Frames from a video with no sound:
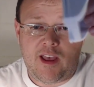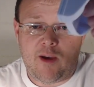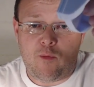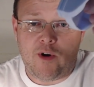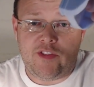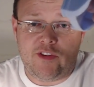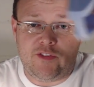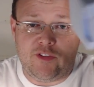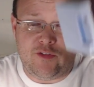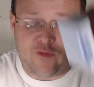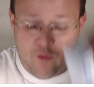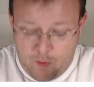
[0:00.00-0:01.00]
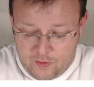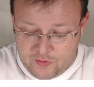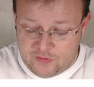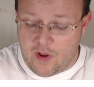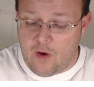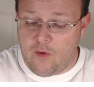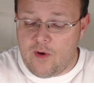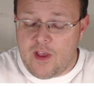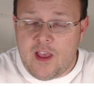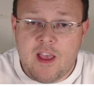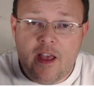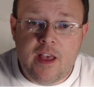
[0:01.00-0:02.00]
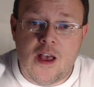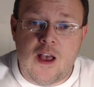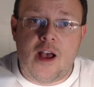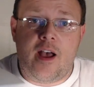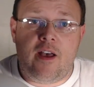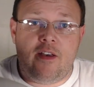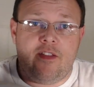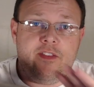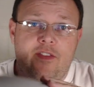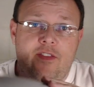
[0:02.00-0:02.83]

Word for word: and what this is for. So uh,